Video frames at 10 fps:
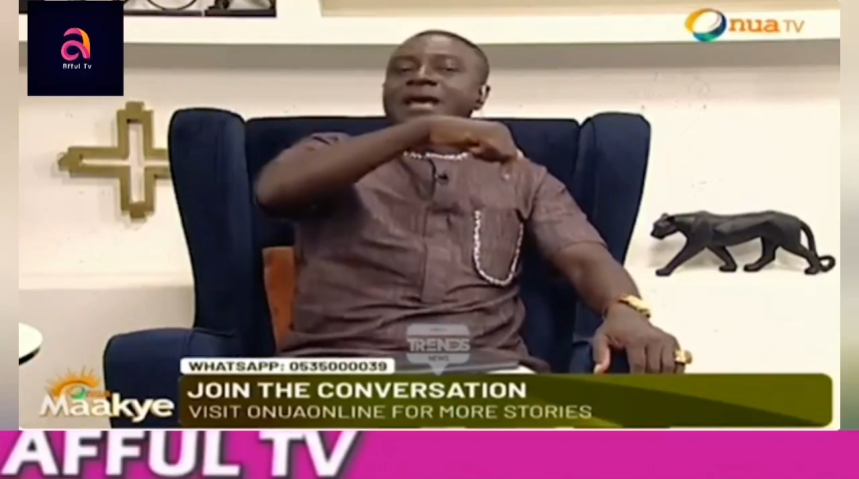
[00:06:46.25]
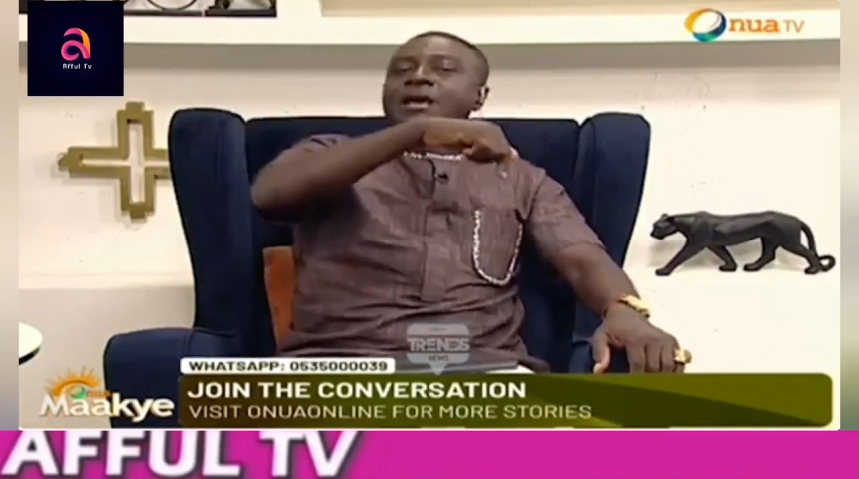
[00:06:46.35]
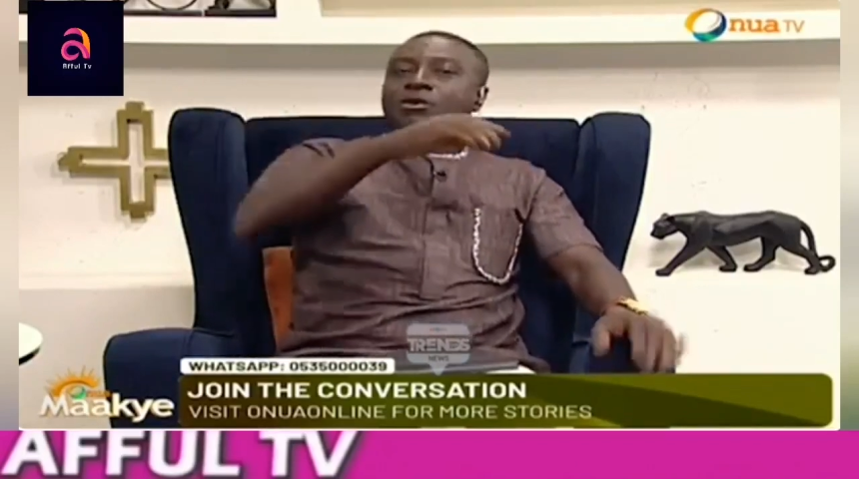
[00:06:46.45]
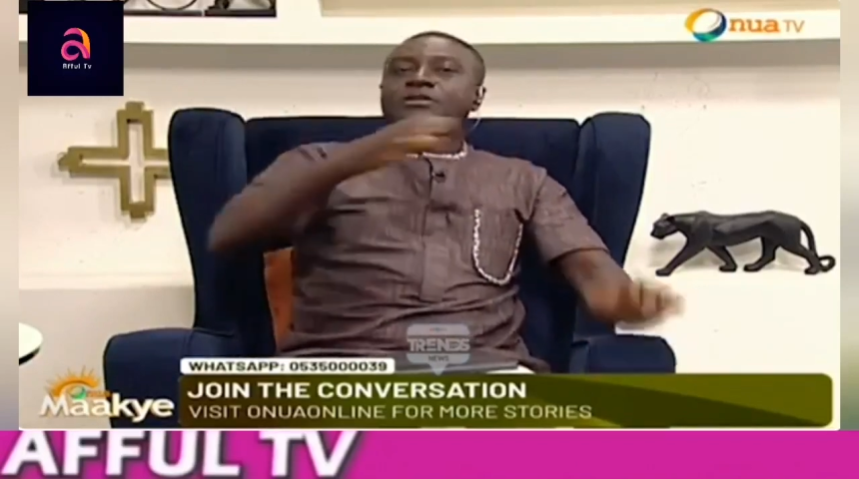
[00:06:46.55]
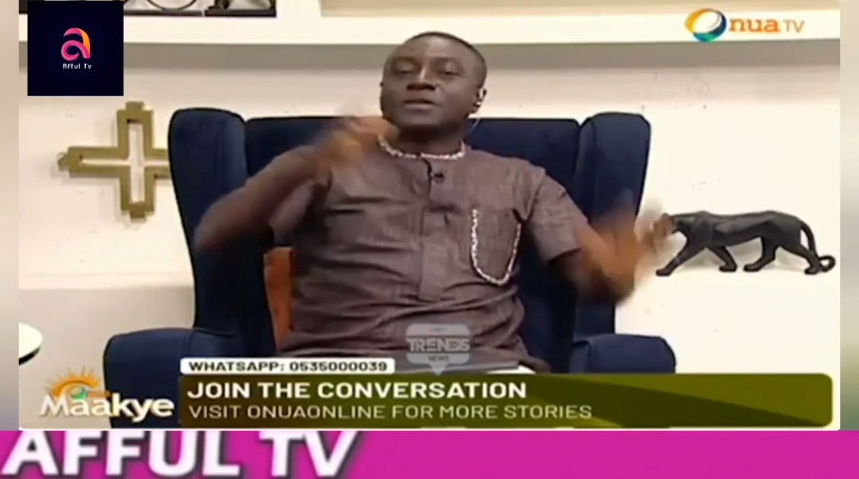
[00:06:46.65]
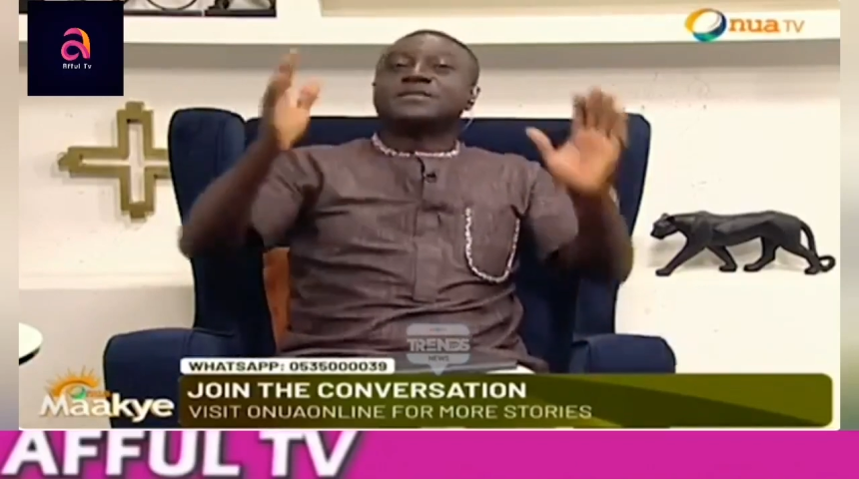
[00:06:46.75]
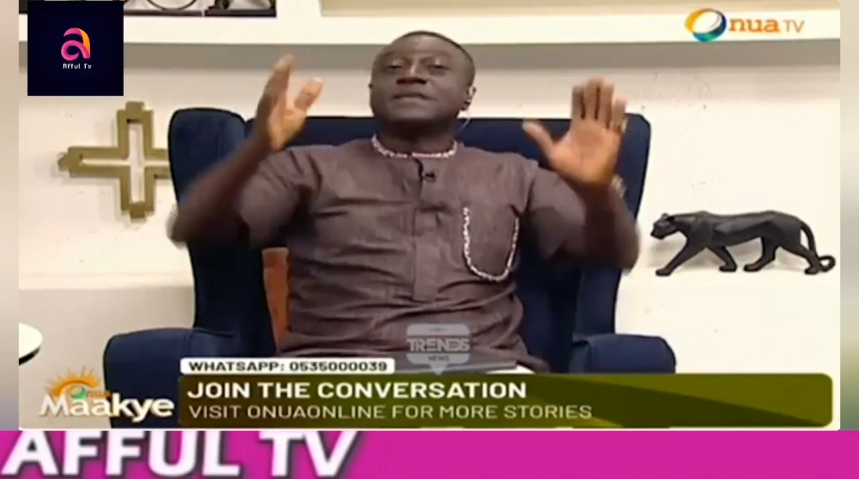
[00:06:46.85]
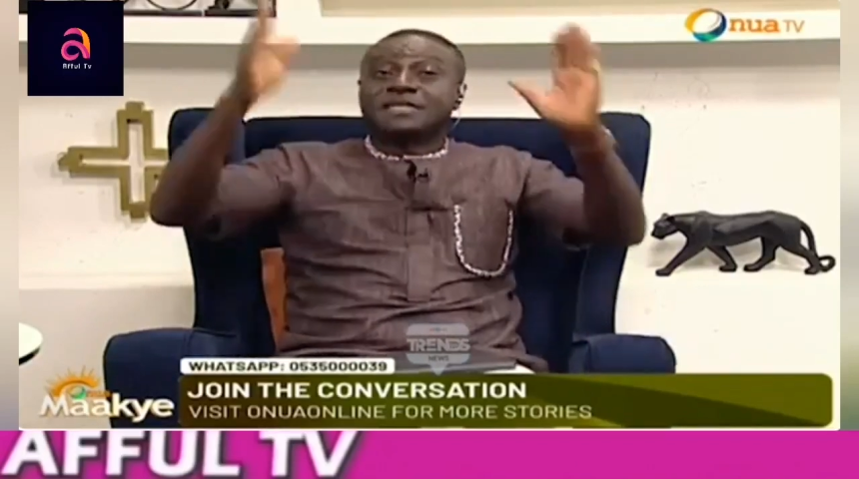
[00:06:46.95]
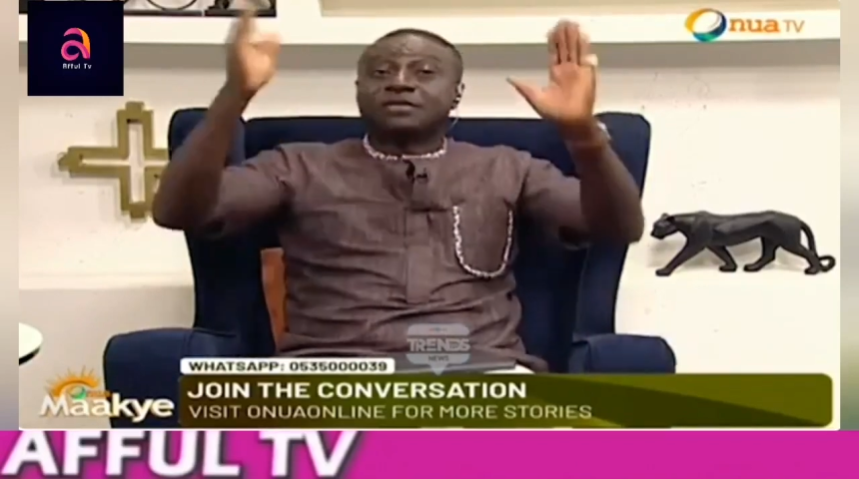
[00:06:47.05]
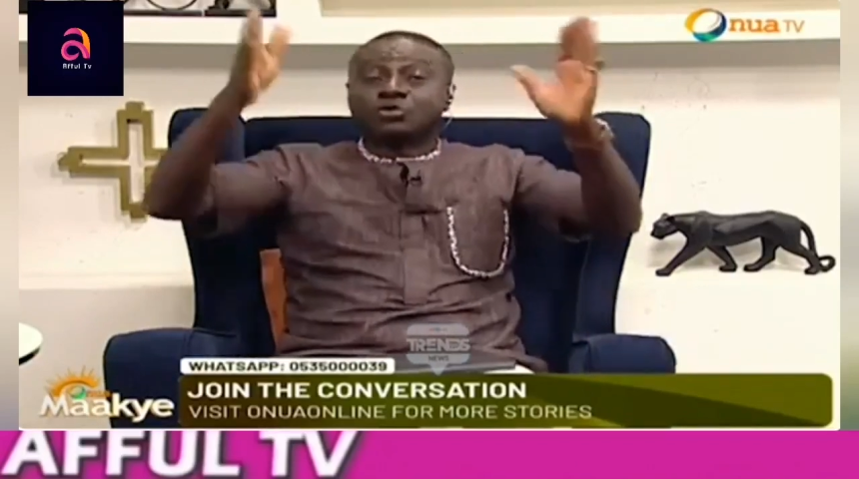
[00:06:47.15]
Because it
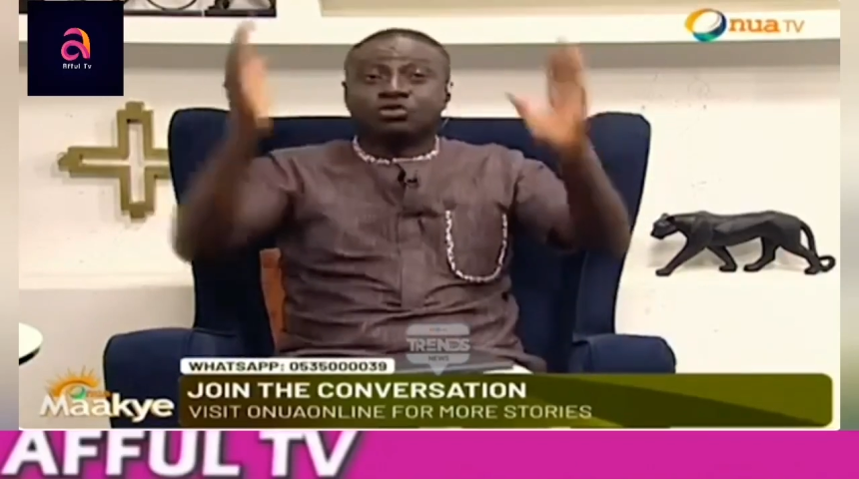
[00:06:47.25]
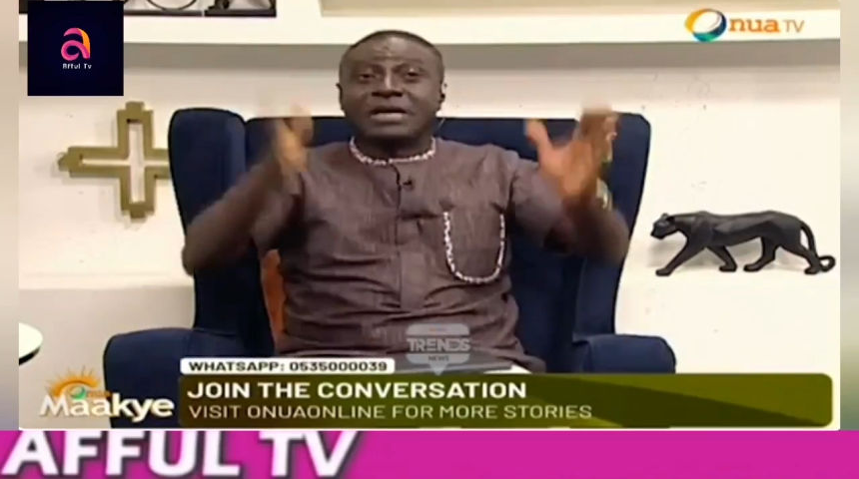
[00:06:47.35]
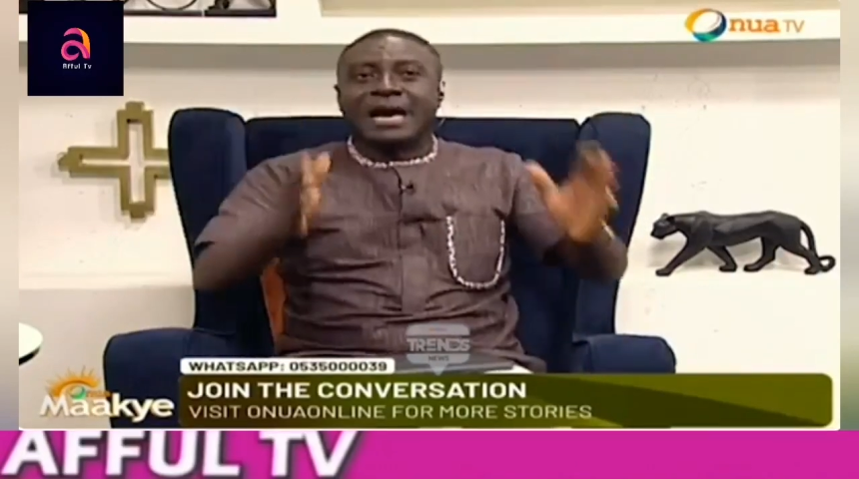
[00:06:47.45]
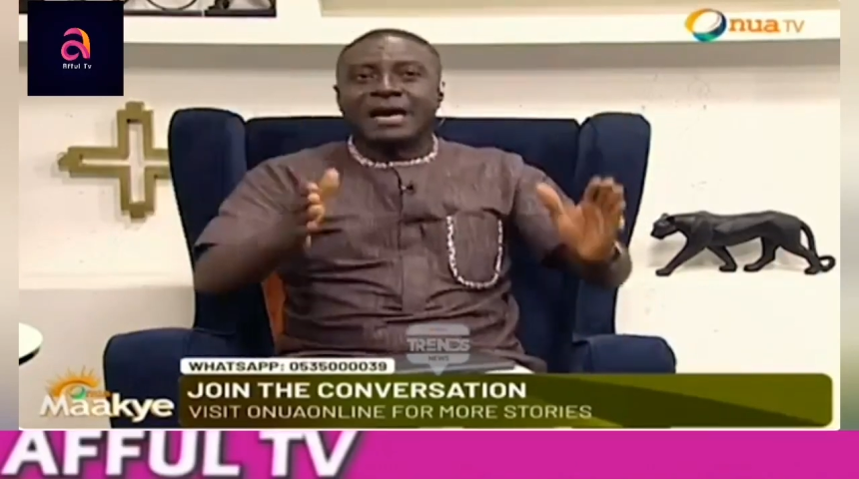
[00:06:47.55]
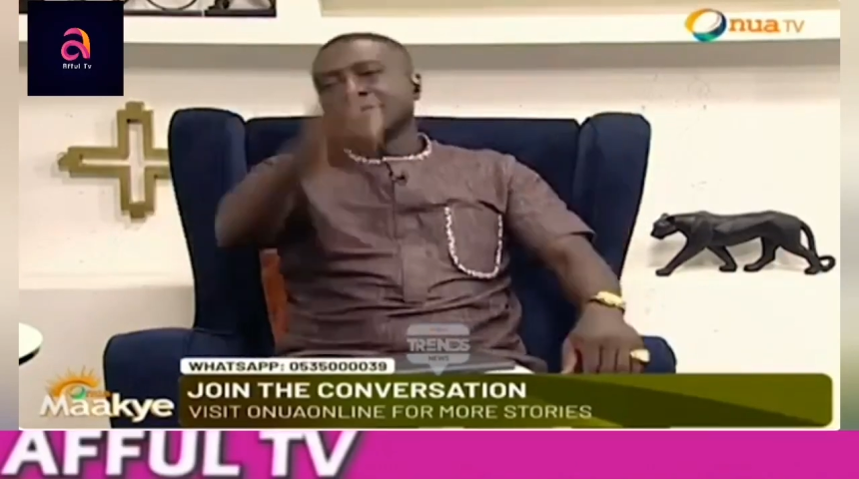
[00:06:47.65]
means Sisudia.